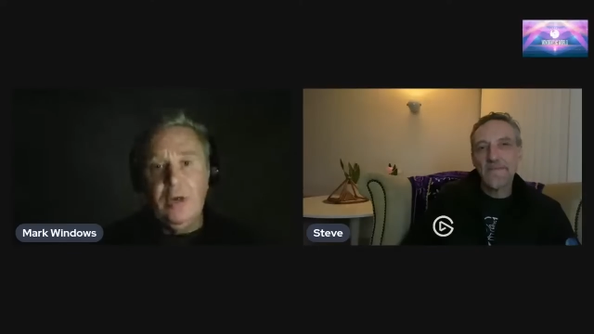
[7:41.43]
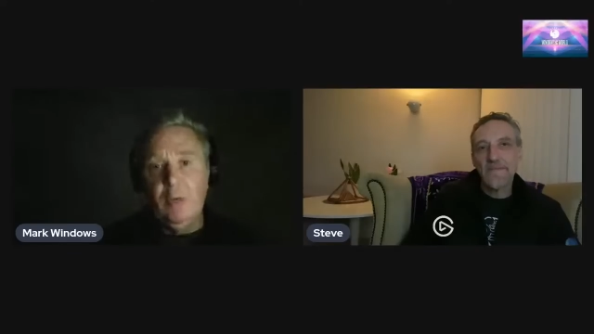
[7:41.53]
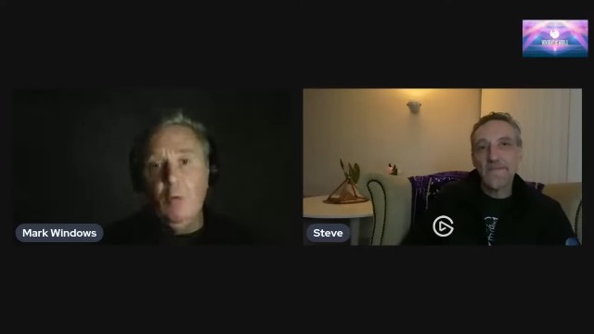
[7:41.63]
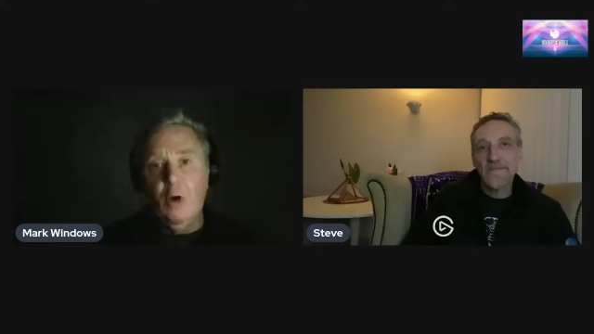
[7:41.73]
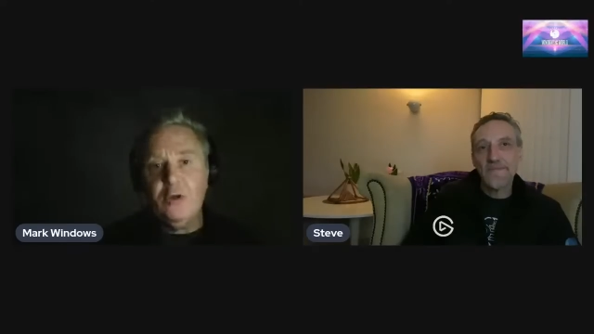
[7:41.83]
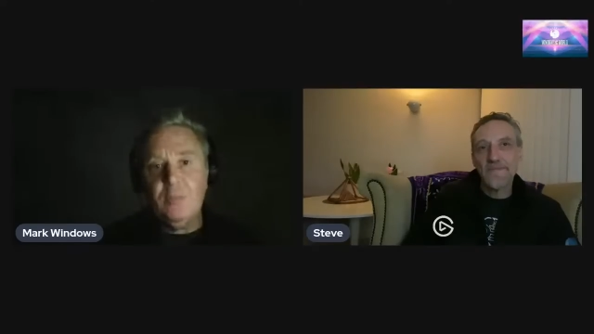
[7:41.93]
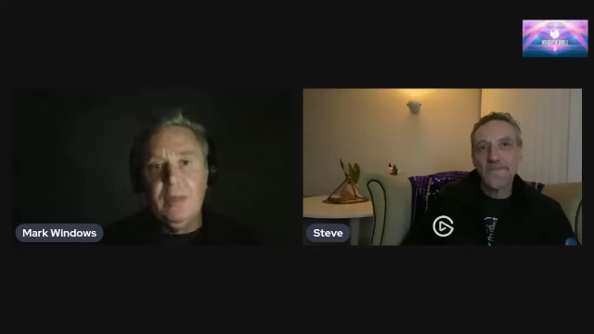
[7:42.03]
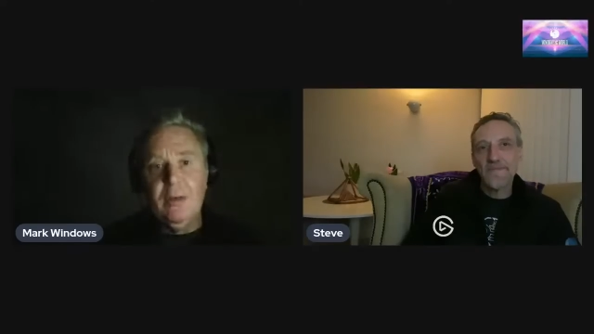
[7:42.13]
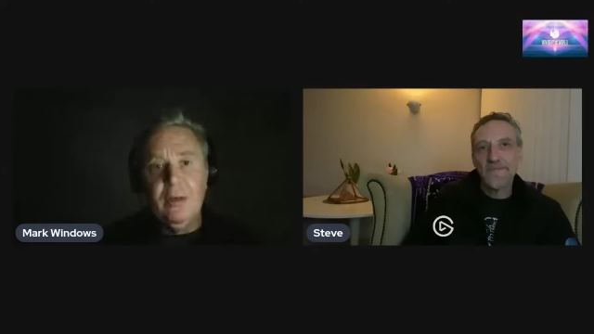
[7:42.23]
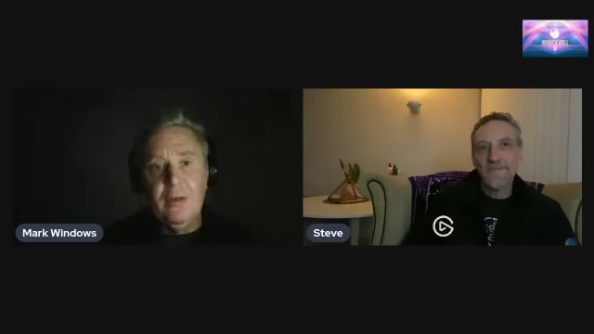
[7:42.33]
Speaker 1: I was really
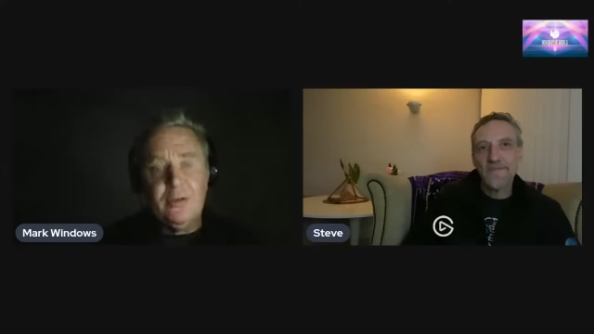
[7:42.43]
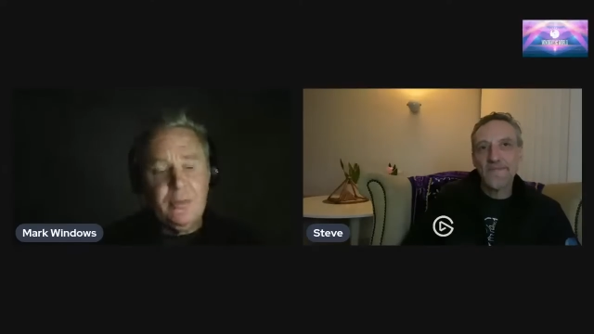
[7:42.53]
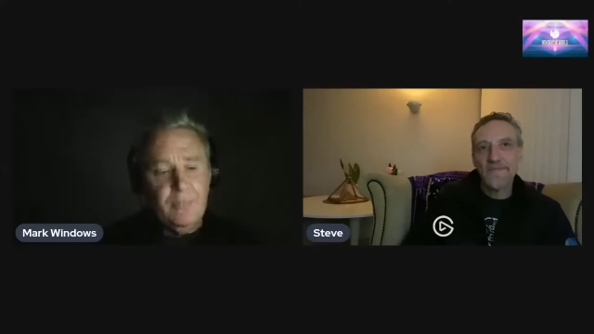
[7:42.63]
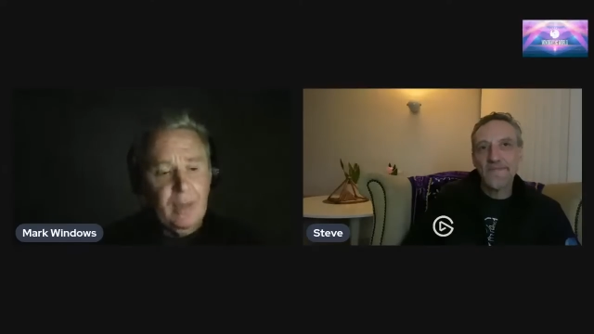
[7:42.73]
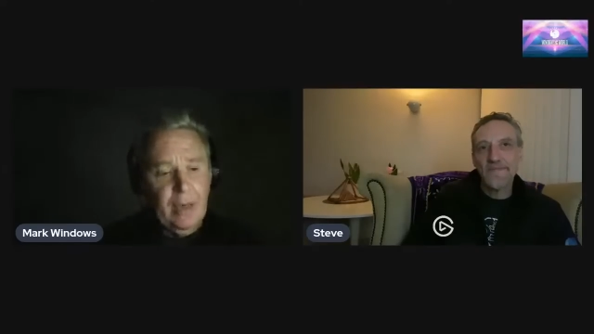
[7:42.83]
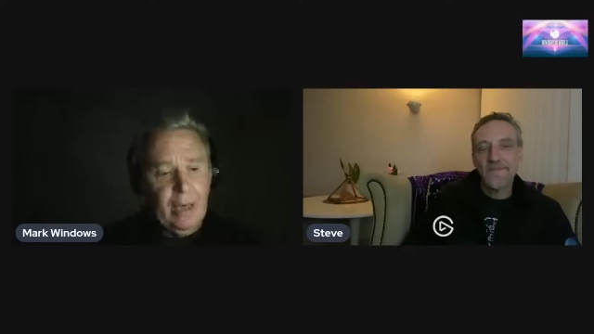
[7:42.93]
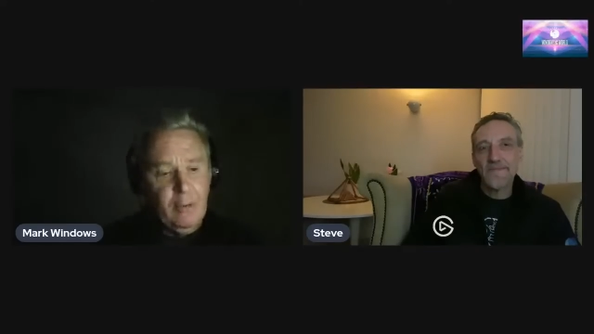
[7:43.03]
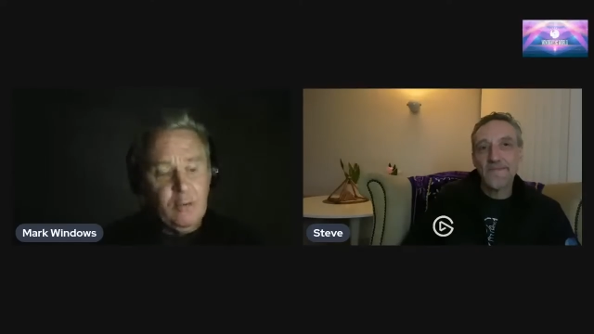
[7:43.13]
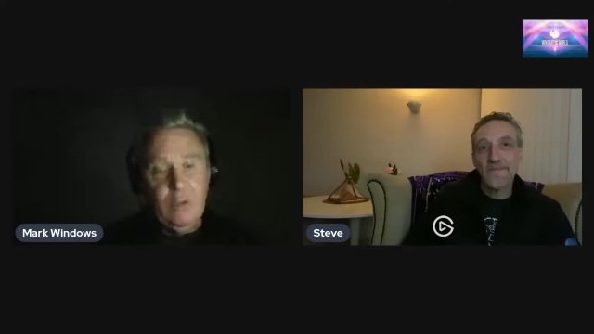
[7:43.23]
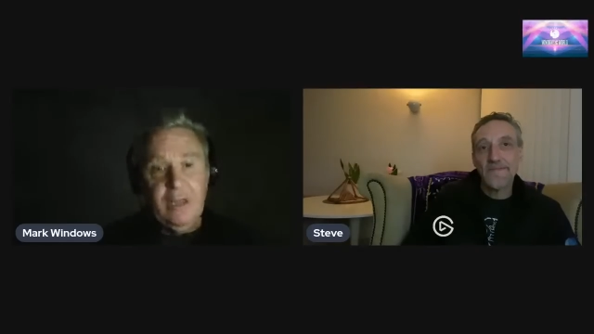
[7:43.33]
talking about what was
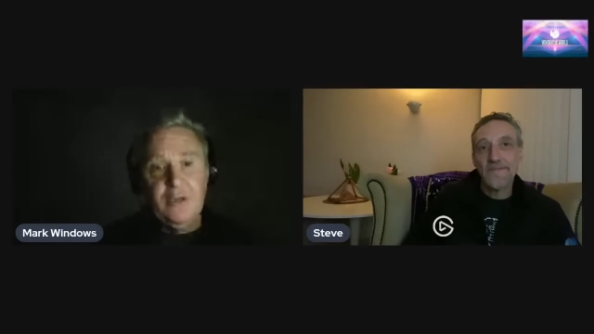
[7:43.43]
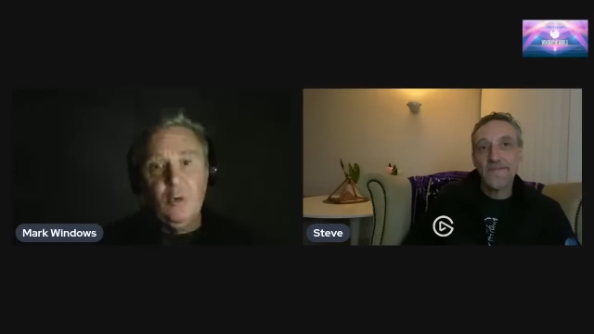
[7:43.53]
coming in,